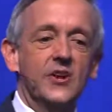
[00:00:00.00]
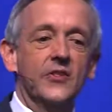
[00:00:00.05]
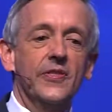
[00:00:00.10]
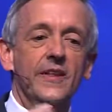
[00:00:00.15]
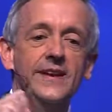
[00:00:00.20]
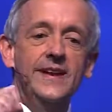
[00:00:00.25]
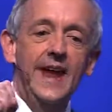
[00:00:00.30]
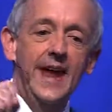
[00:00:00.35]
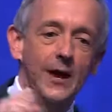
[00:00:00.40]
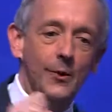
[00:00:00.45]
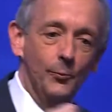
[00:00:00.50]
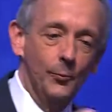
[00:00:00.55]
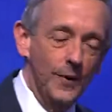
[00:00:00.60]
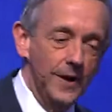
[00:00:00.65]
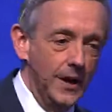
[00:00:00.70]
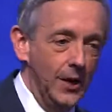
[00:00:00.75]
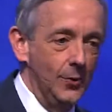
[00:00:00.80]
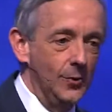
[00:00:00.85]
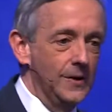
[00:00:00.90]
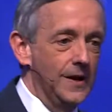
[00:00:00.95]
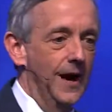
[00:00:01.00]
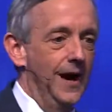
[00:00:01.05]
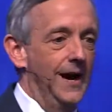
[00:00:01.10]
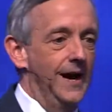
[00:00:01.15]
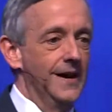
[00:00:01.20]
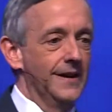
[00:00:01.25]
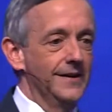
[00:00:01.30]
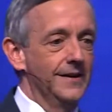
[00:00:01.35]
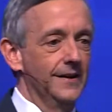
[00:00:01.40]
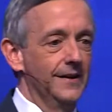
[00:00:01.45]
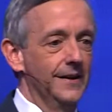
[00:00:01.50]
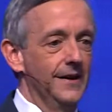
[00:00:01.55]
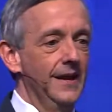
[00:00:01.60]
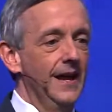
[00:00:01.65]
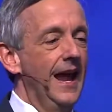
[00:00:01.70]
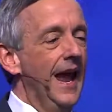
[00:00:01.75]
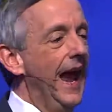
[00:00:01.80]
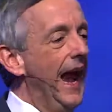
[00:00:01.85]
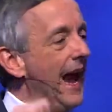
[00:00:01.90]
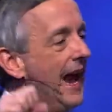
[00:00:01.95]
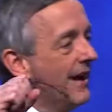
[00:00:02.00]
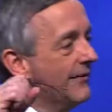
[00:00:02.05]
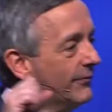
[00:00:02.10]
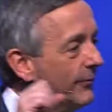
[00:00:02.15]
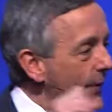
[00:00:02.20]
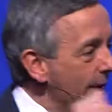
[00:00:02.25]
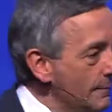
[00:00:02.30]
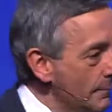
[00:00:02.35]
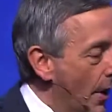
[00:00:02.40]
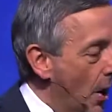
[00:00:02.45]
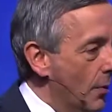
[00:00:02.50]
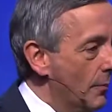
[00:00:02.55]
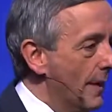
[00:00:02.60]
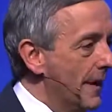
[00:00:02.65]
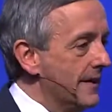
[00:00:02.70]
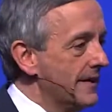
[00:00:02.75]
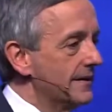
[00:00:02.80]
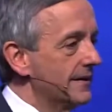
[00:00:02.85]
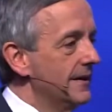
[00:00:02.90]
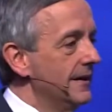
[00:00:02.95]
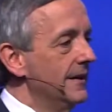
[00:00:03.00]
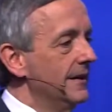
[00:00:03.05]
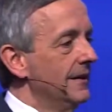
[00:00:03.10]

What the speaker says: to the debt we owe God. Every moment